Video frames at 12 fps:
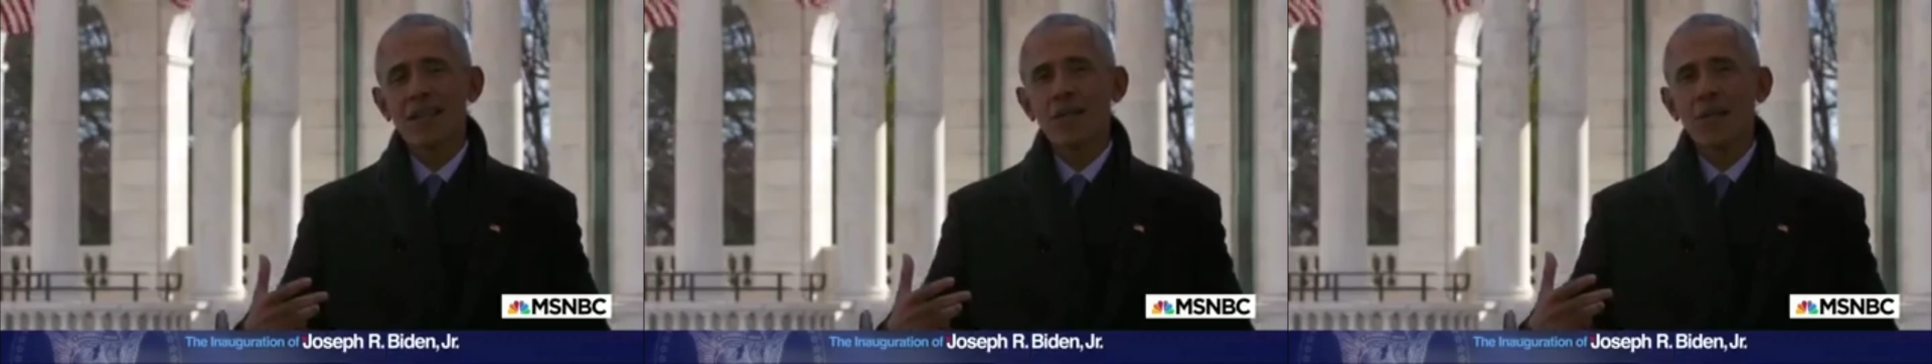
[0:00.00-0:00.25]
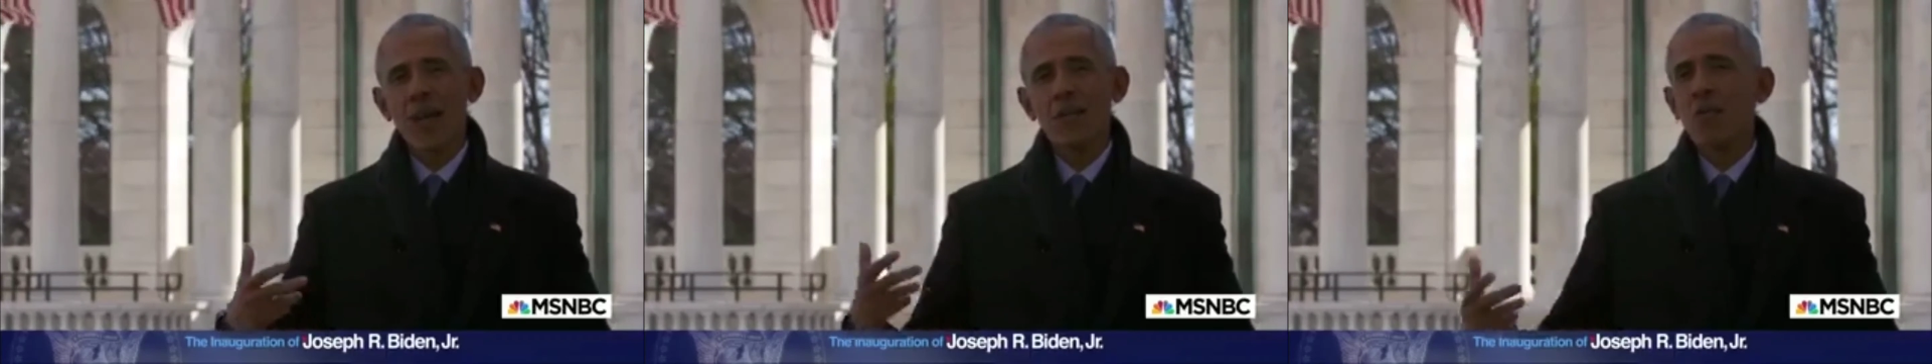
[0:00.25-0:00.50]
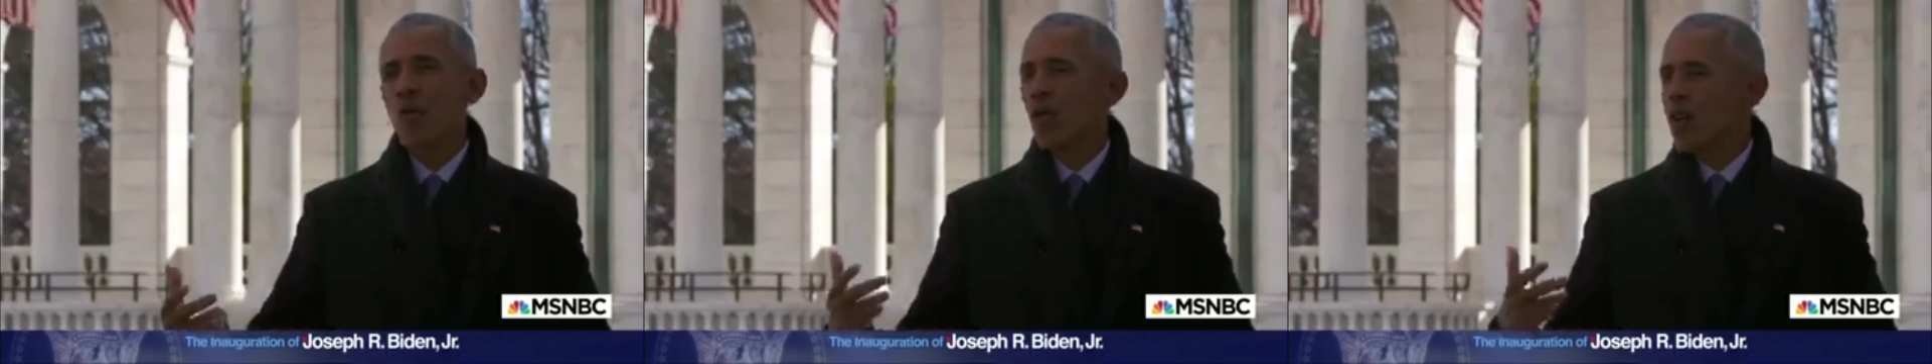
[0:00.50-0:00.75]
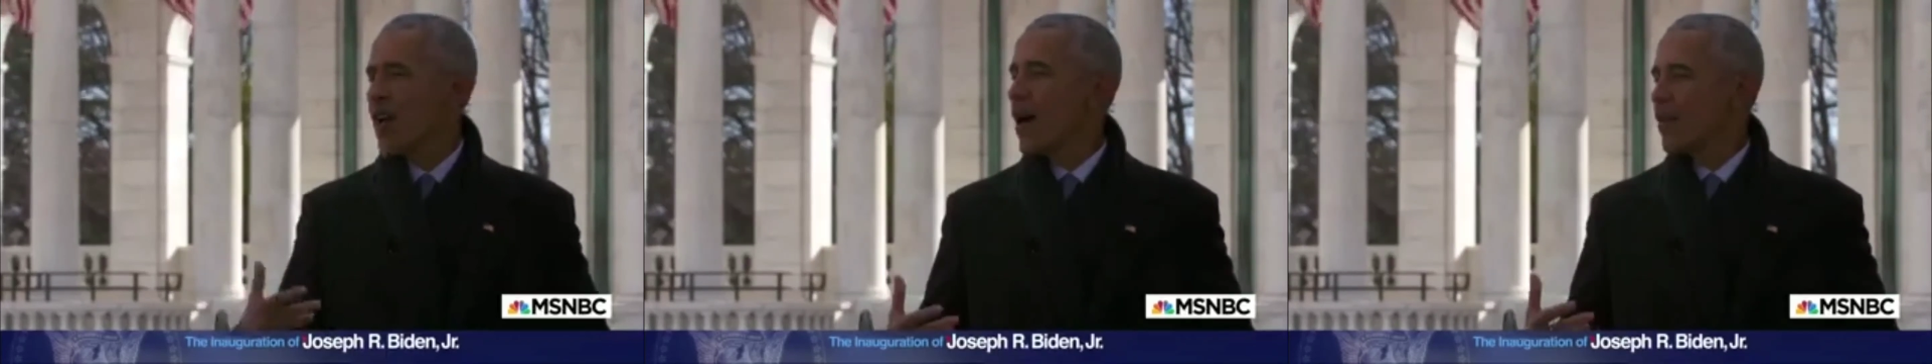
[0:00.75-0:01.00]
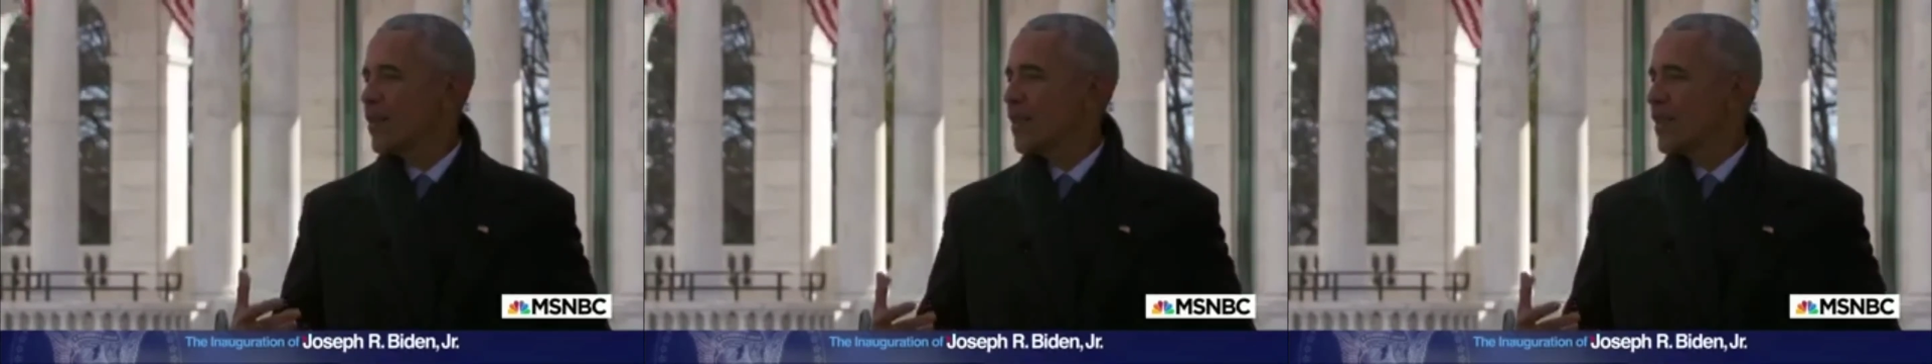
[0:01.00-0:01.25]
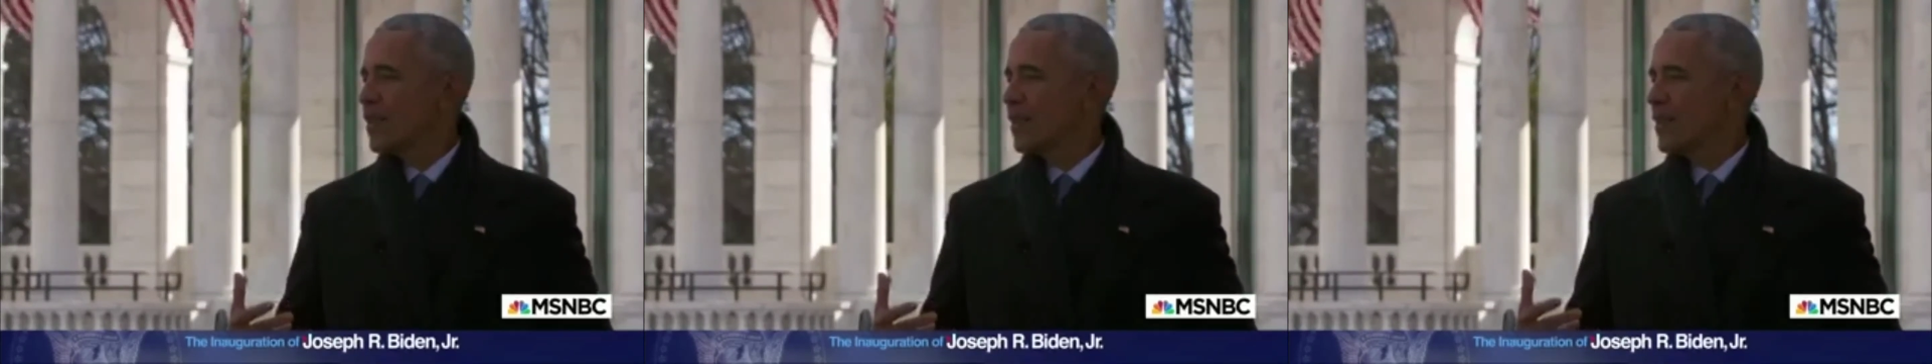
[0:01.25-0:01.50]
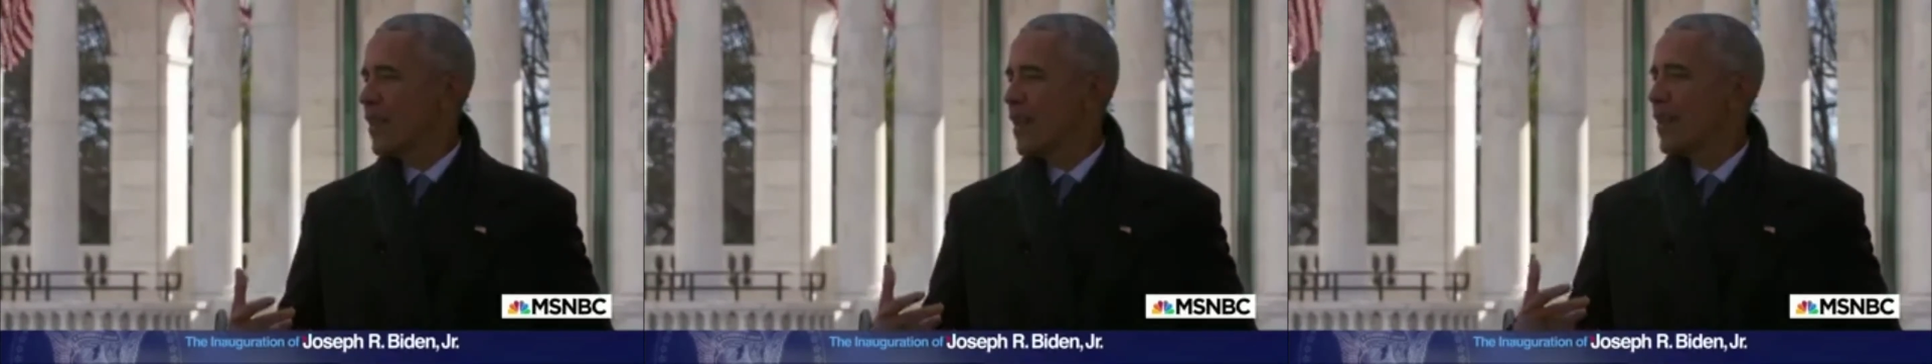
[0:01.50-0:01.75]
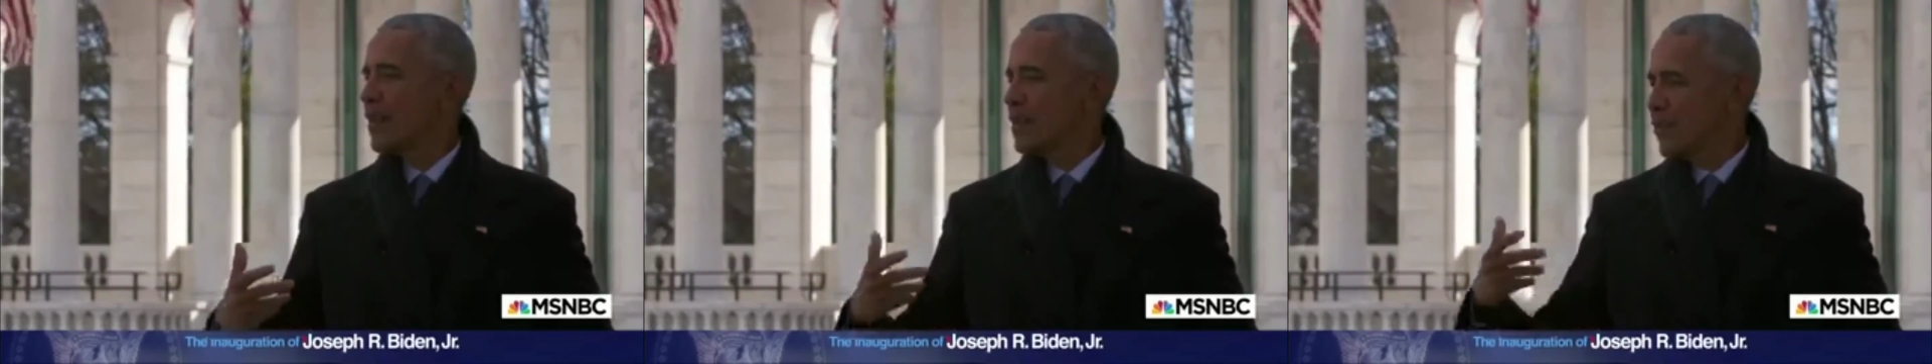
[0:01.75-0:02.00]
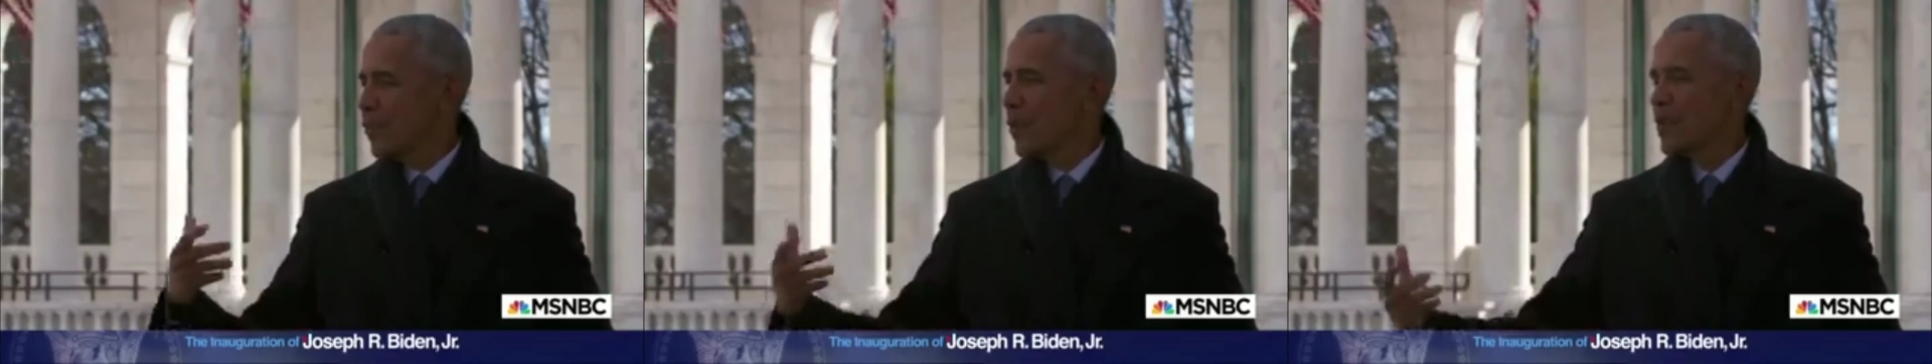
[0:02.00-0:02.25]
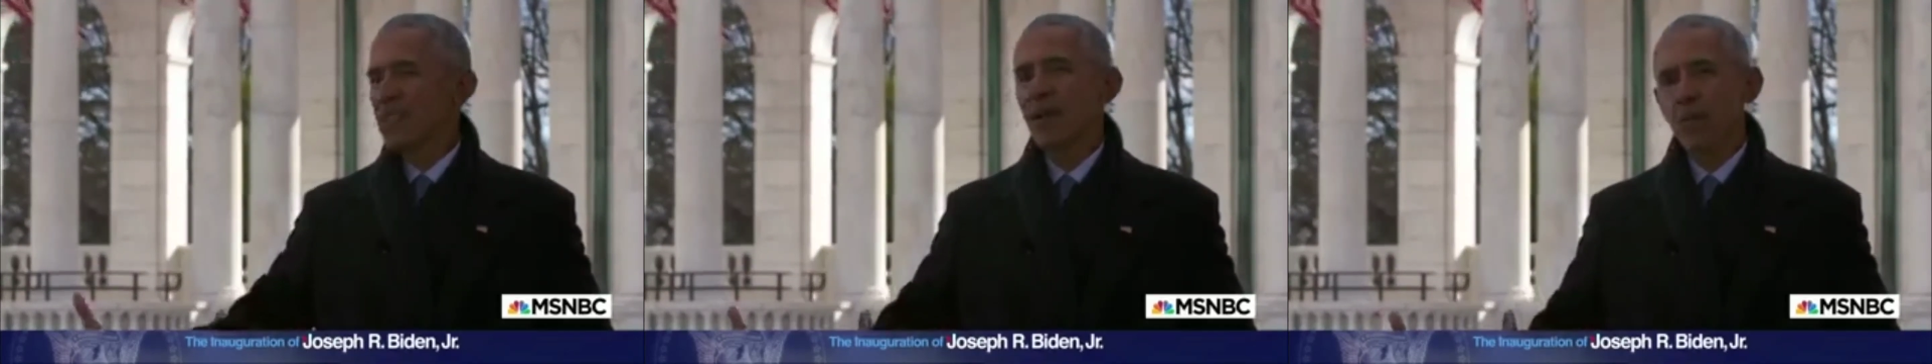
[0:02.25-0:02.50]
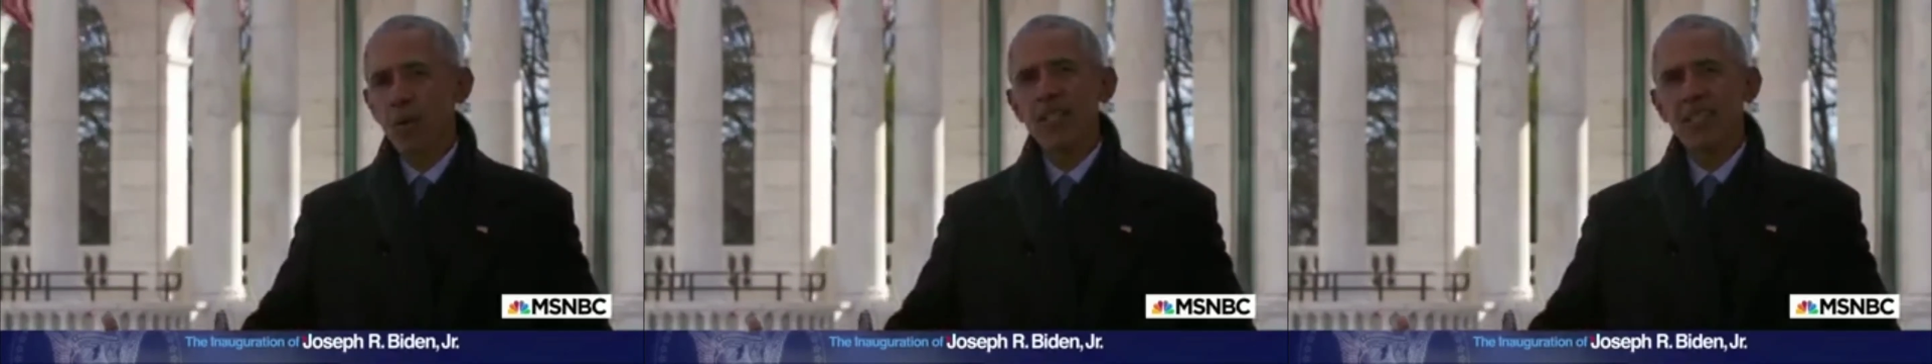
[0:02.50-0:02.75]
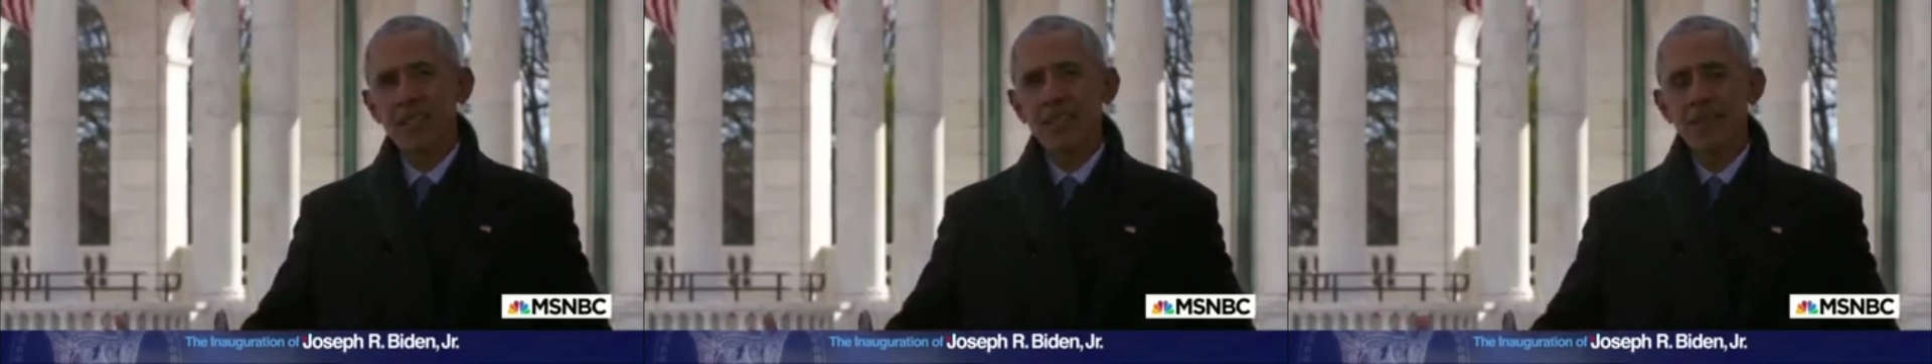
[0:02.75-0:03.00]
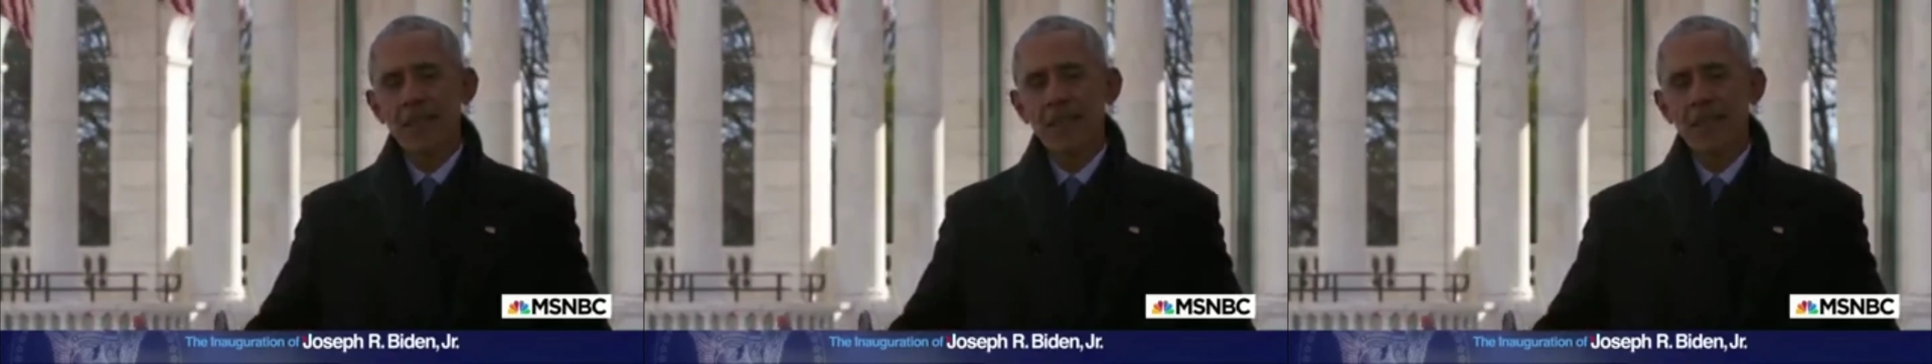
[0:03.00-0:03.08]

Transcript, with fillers: uh, we have more in common than what separates